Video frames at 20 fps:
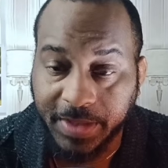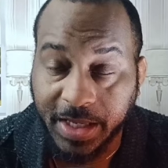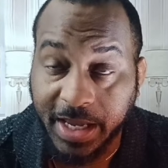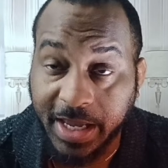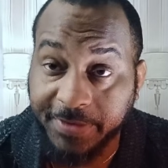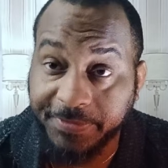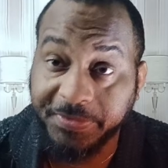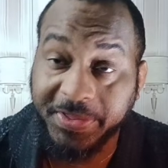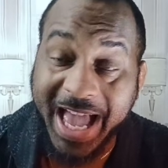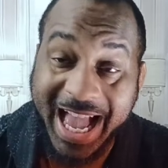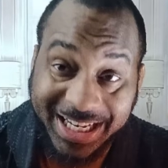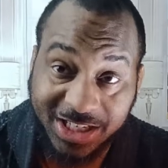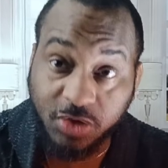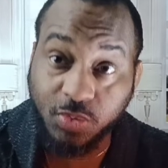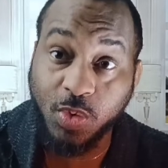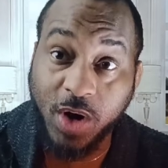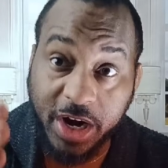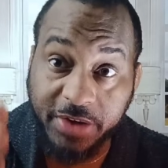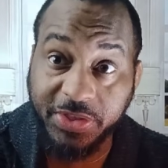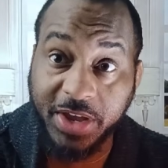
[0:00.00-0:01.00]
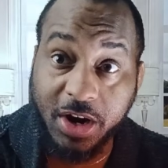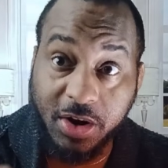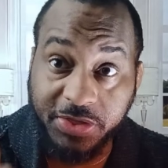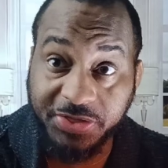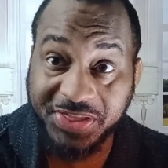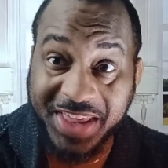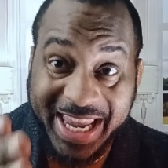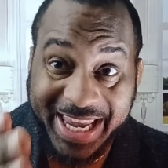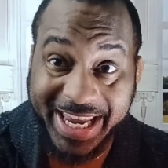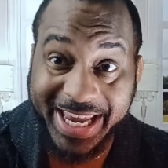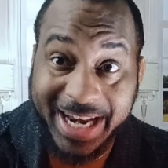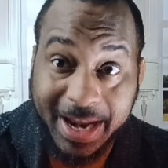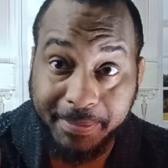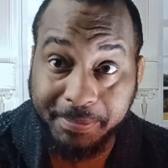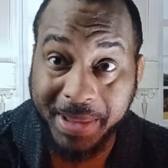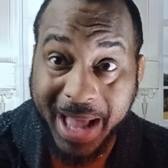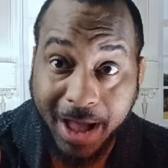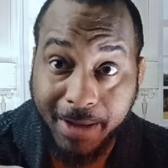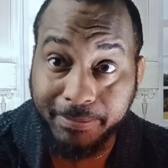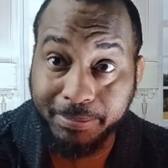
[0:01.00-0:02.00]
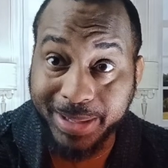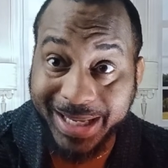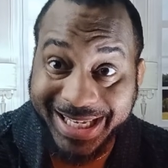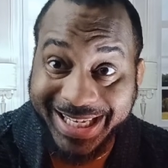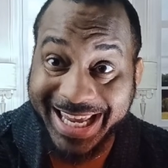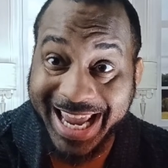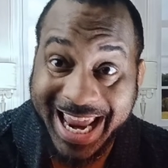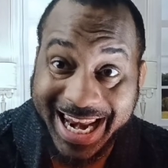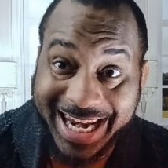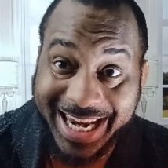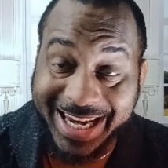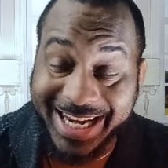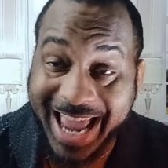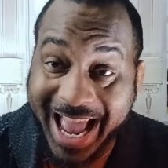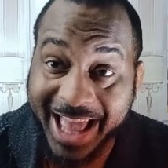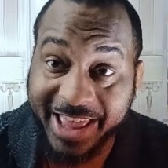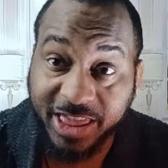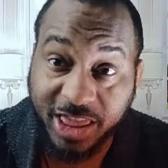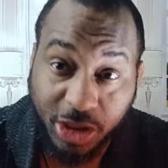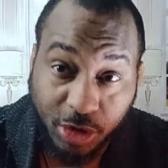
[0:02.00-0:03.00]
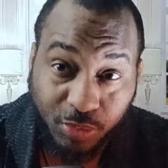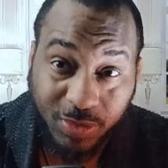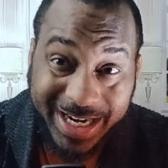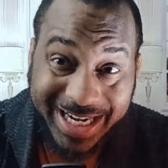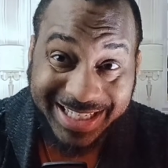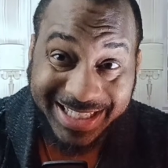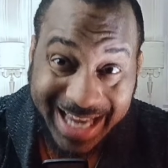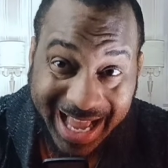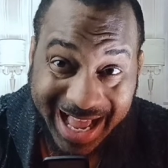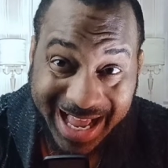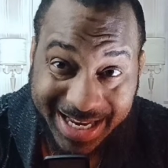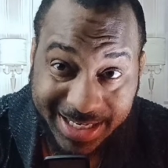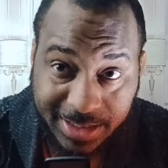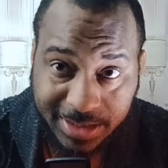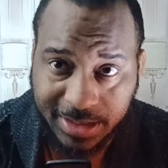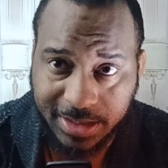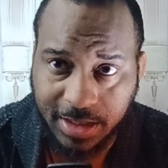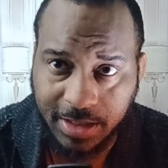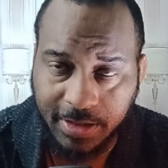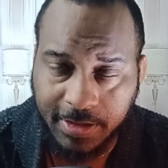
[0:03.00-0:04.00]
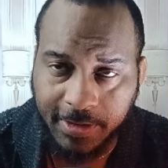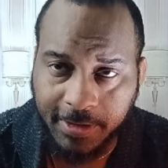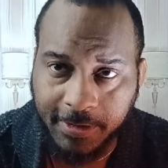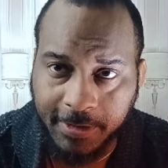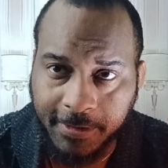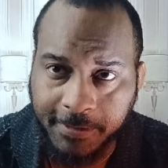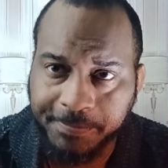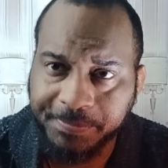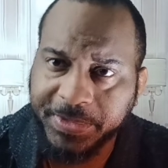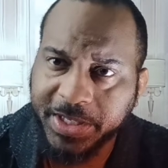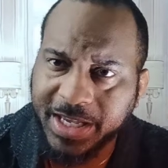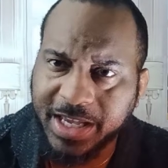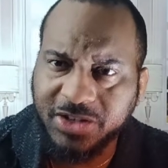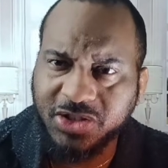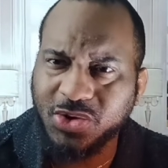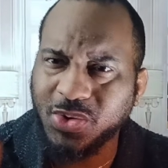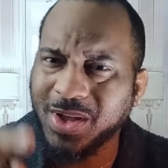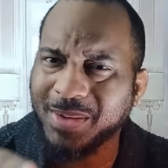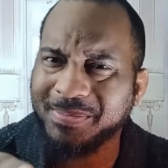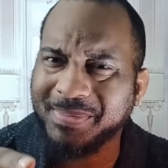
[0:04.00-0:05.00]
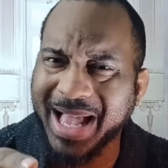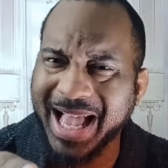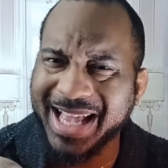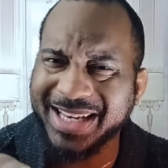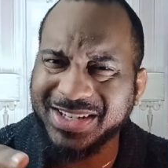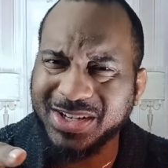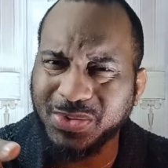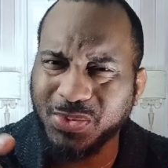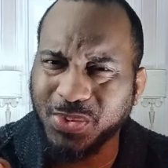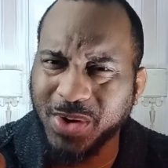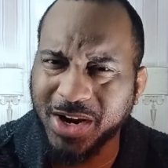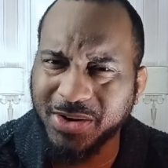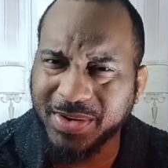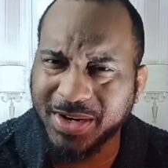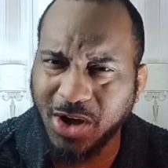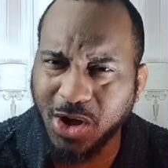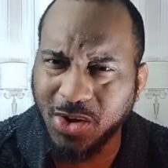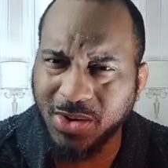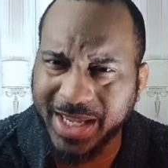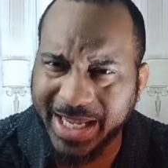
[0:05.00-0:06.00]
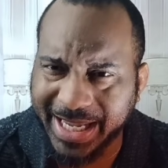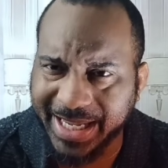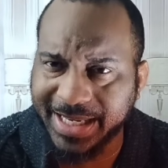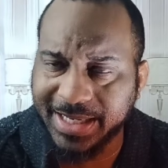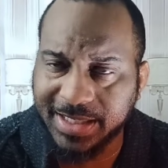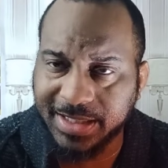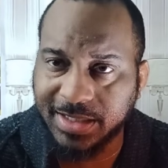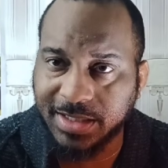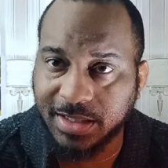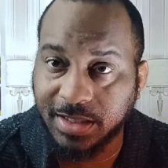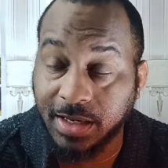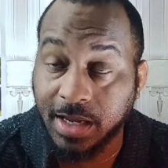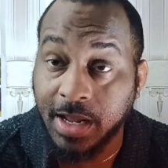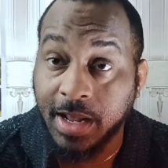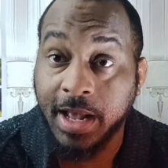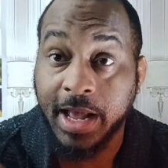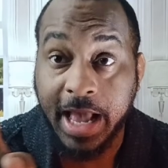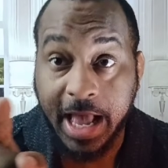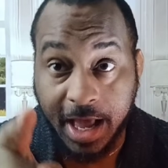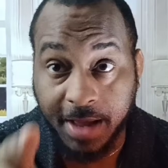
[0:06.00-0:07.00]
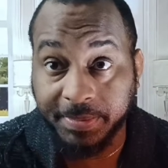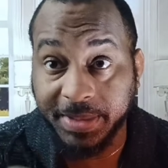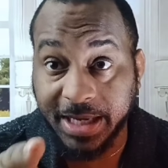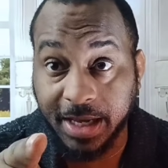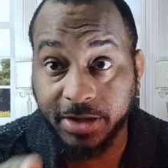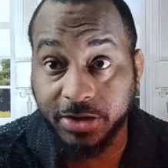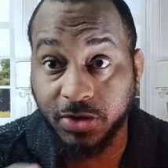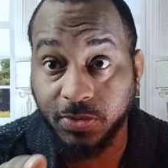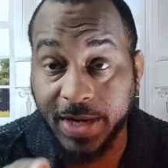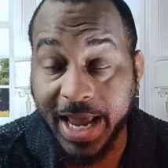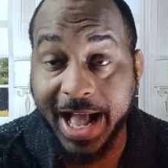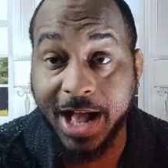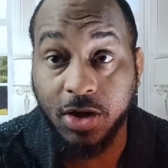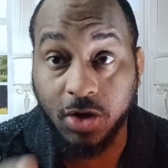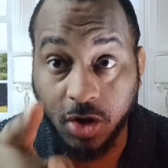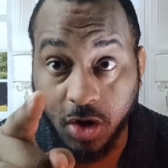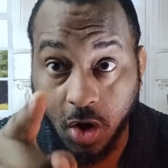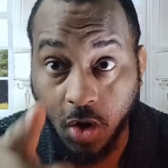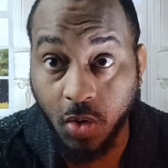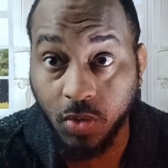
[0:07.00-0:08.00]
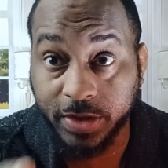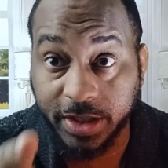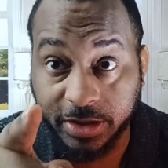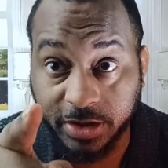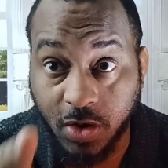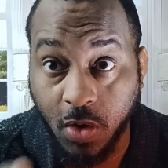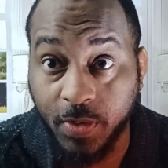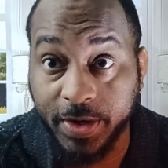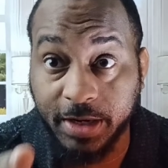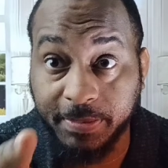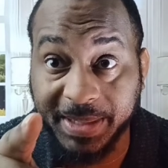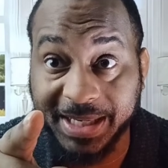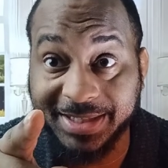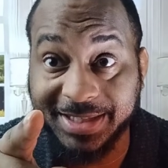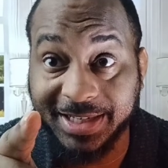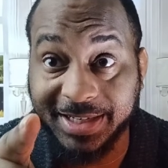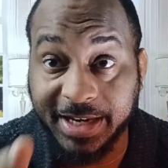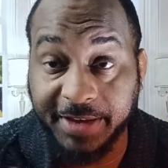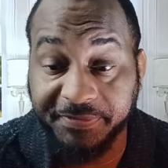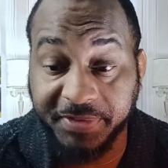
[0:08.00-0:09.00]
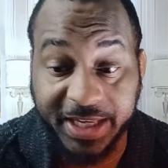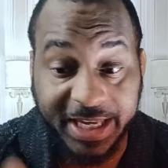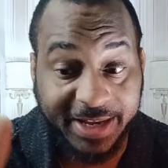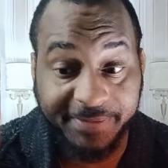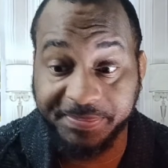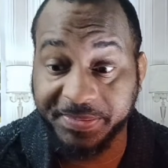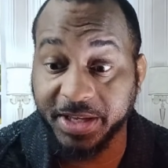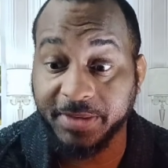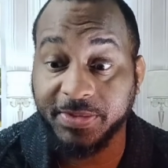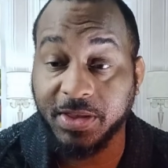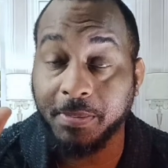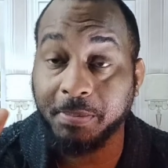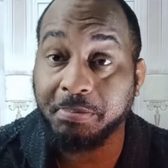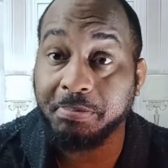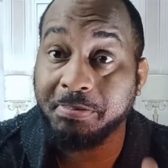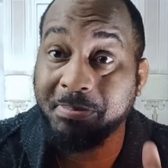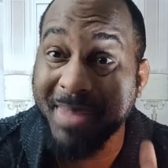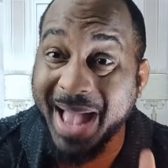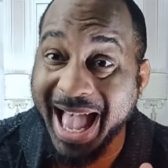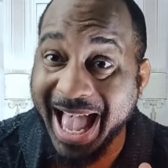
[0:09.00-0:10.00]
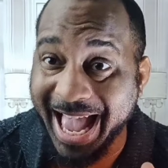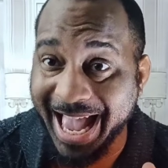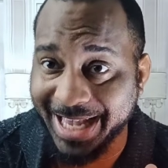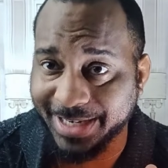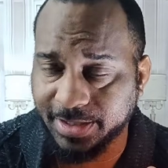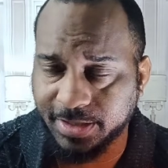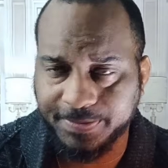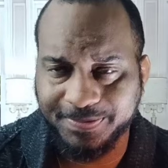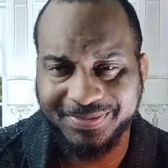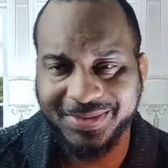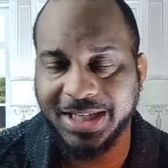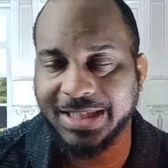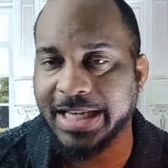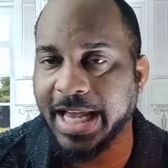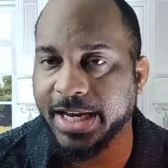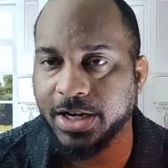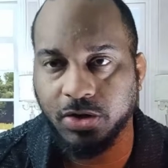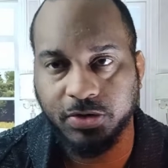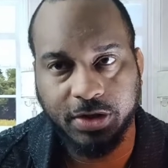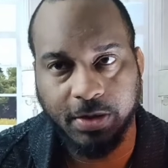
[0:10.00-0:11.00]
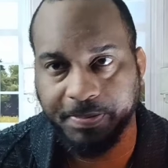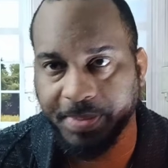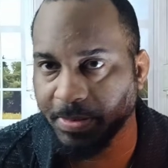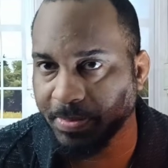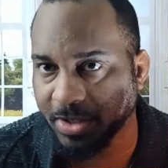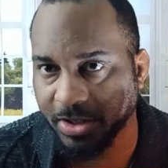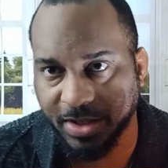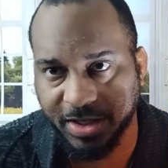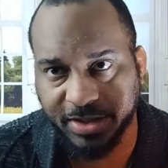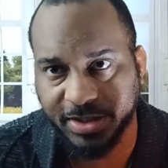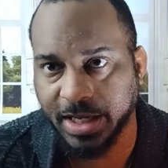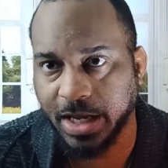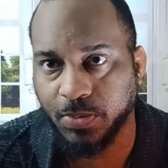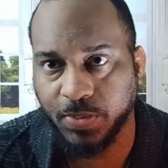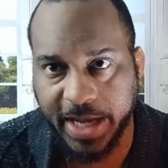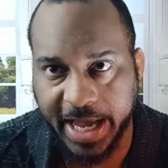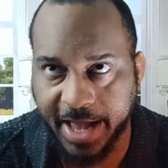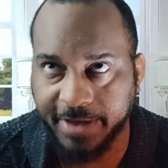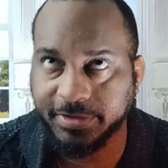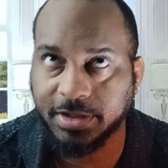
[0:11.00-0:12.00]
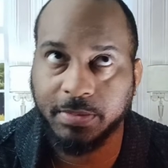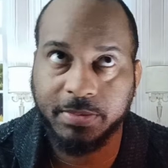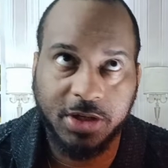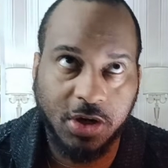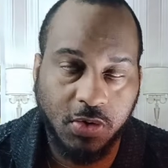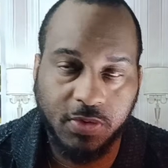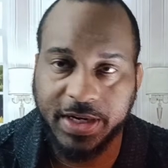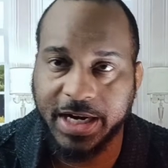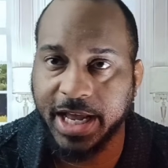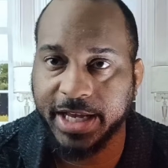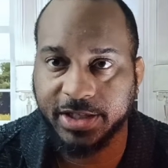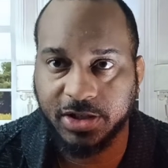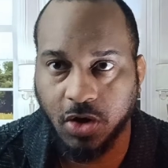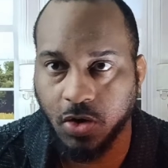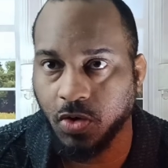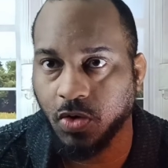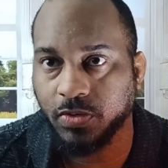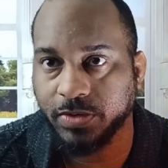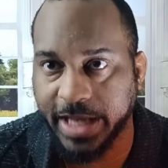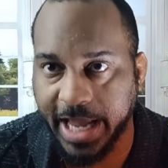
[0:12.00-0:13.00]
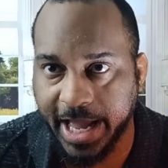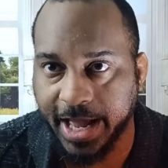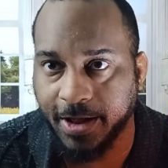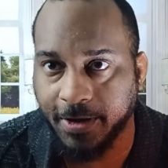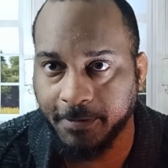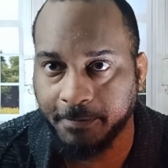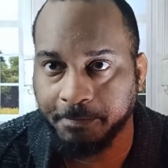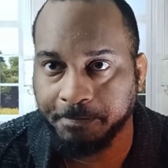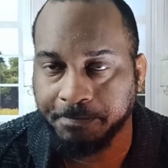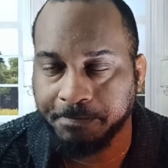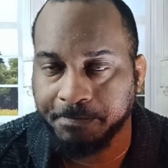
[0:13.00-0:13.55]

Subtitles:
If that's where they're thinking about beginning at 3 tons, could you imagine where it all ends? I'm telling you now, gold is going to be significant. The mass, because I know some people are going to say we have some tokenized gold now.